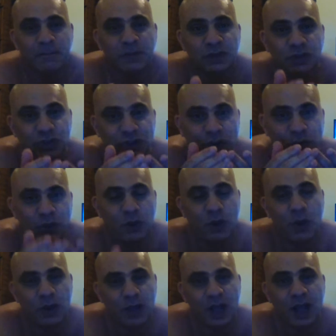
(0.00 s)
so
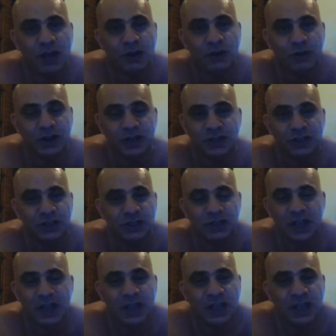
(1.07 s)
cock-hungry and she's,